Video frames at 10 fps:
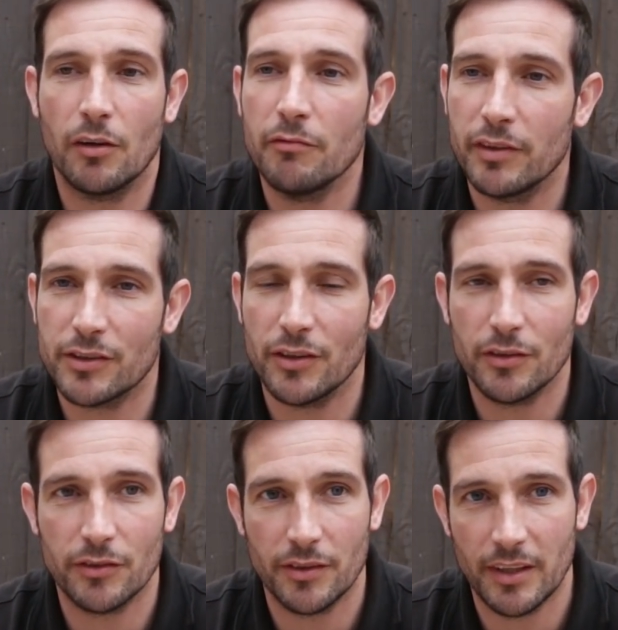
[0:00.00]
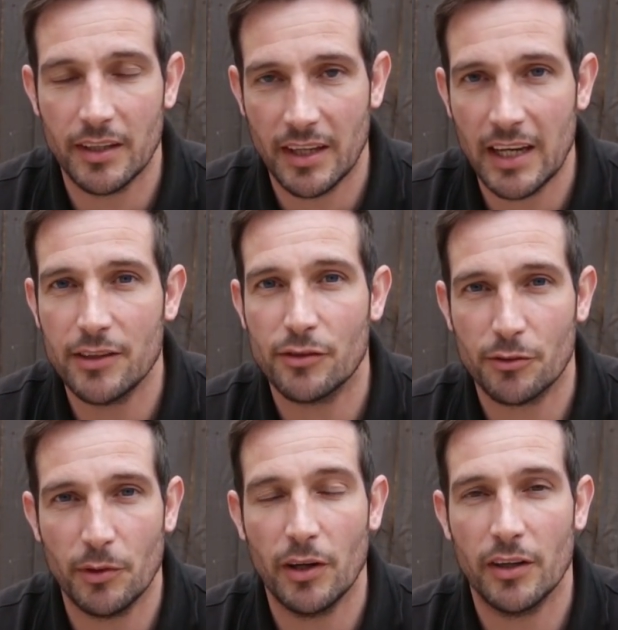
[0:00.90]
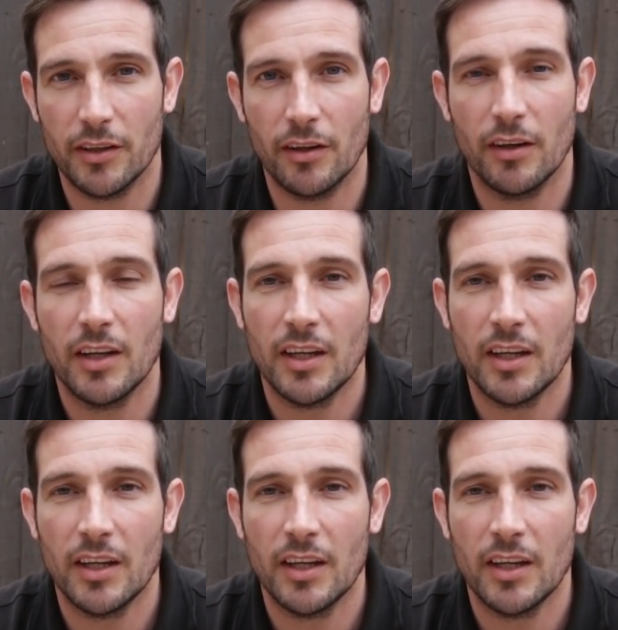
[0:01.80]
Comfort zone's a dangerous word, you know.